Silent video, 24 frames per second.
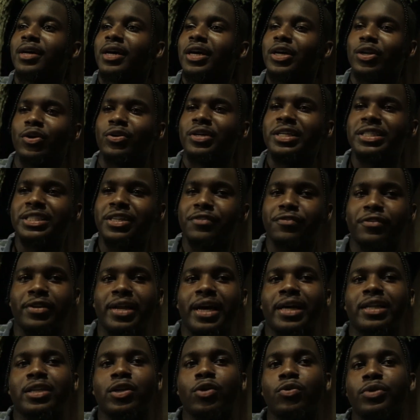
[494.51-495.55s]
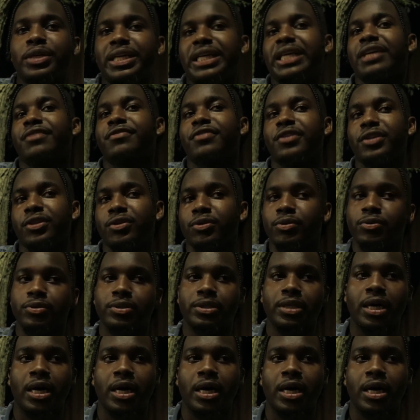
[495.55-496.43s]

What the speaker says: you know, these different like low-key venues.